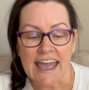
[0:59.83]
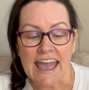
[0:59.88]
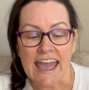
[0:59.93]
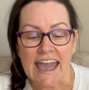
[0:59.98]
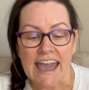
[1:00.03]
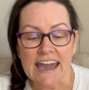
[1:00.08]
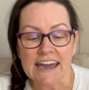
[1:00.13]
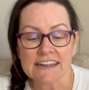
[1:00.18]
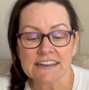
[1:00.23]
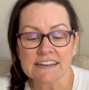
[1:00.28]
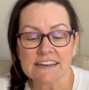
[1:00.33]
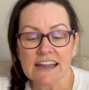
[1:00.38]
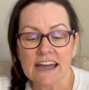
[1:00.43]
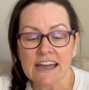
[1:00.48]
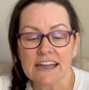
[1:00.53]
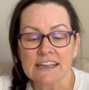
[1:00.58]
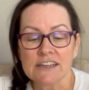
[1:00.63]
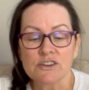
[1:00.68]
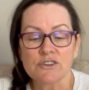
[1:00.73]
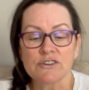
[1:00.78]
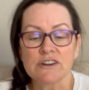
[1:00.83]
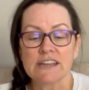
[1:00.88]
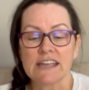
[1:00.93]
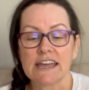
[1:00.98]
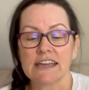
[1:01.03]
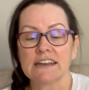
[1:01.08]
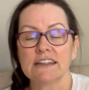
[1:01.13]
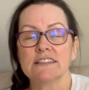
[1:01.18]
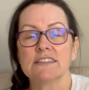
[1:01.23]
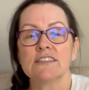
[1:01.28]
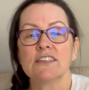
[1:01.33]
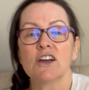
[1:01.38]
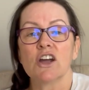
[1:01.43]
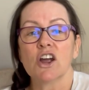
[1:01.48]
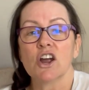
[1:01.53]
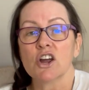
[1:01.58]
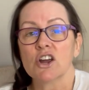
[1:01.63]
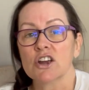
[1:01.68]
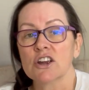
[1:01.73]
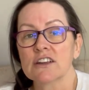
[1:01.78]
Adonai created the
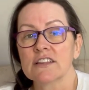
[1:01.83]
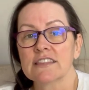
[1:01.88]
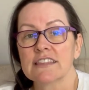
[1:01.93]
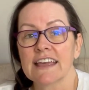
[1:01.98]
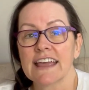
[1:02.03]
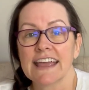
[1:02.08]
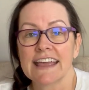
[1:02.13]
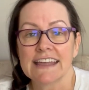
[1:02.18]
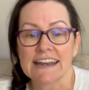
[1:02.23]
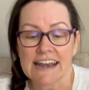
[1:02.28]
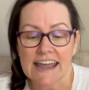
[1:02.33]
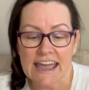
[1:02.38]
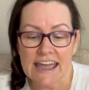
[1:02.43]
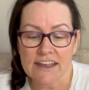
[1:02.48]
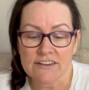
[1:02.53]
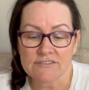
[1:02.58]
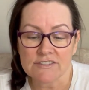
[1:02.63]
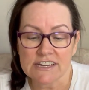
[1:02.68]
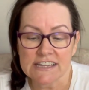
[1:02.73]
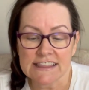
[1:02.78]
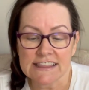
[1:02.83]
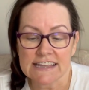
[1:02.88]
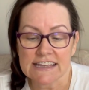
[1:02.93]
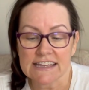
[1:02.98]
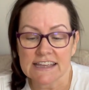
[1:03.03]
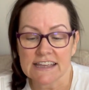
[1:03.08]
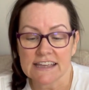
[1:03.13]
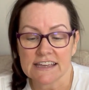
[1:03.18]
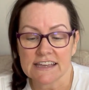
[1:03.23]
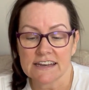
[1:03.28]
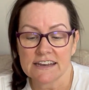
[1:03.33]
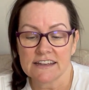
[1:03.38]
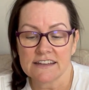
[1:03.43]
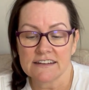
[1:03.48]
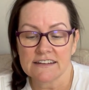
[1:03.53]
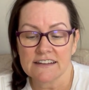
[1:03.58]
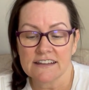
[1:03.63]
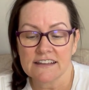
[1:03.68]
earth and everything in it.